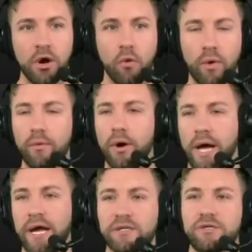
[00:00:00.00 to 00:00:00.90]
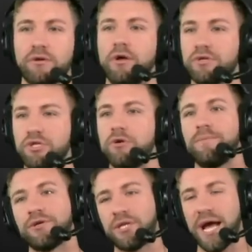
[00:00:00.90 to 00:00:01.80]
We will answer those
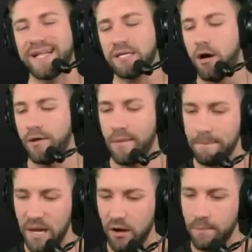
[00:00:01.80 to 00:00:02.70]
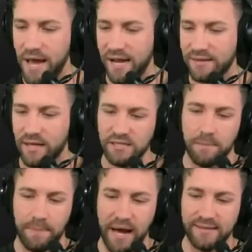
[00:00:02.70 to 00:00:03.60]
super chats on the mailbag that is
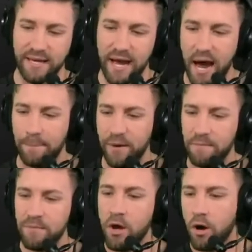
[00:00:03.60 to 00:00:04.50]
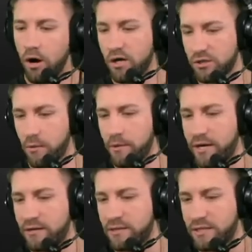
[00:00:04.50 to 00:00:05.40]
about to happen. Also, I'm
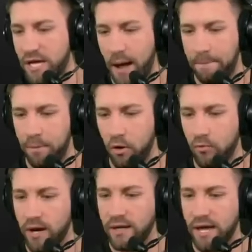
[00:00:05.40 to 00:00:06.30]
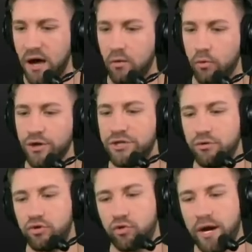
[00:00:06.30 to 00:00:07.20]
looking at the top poll right now. Would
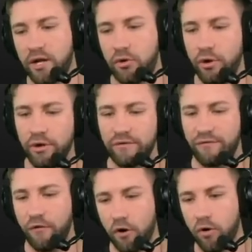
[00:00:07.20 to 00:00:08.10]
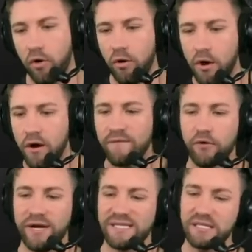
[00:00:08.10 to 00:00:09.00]
you trade Clelin Ferrell
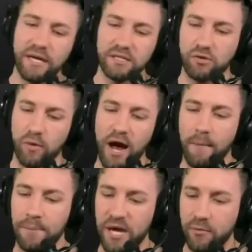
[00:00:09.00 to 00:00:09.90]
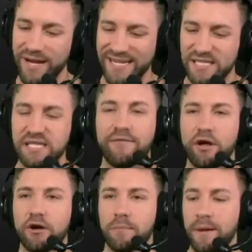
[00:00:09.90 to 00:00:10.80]
for a sixth round pick? We got
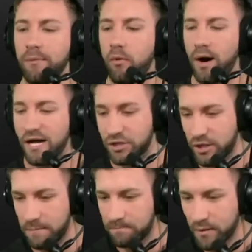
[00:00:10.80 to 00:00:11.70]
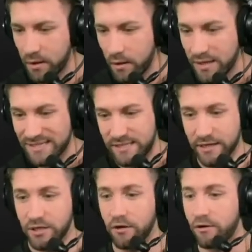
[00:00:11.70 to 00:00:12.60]
700 people watching,
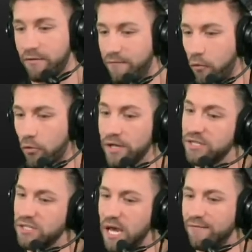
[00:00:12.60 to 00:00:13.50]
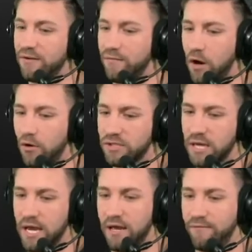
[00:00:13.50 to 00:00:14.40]
647 votes,
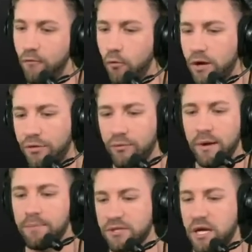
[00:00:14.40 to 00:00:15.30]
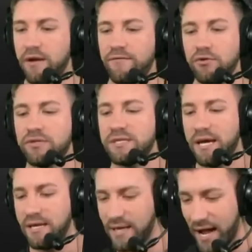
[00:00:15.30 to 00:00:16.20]
and 43% of you
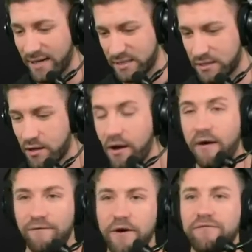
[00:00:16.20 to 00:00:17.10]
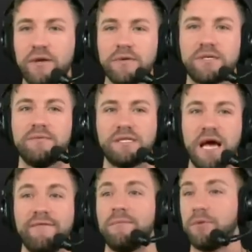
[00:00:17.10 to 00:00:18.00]
say yes.
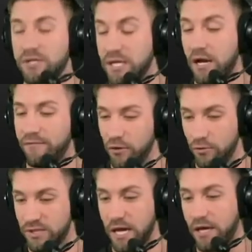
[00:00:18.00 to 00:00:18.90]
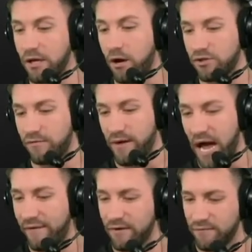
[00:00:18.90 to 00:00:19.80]
57% of you say no. So if you
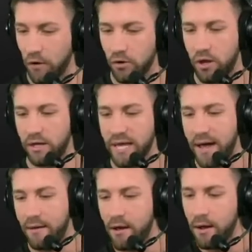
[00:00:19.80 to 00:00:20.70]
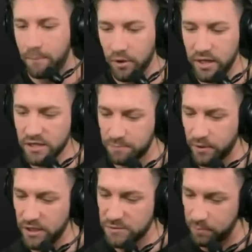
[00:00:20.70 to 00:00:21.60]
haven't voted on that, please,
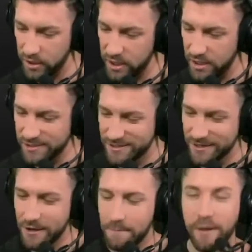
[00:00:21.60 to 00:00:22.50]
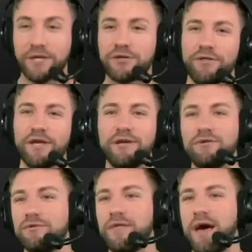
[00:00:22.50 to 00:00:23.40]
please, please make sure that you
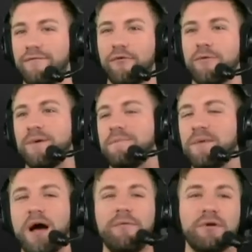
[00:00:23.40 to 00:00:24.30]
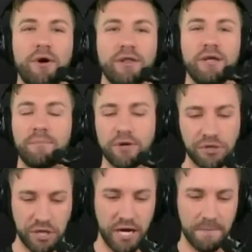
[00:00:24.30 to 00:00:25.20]
do that for me. I would greatly
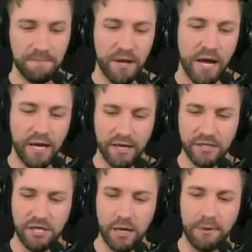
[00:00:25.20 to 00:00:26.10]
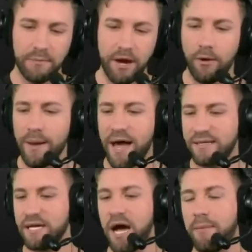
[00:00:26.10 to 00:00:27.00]
appreciate it. It is going to be
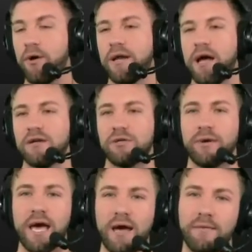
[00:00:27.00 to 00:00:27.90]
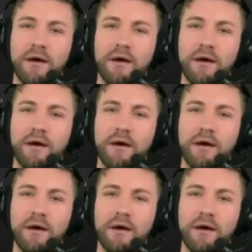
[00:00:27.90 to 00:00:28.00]
mailbag time right now. So again,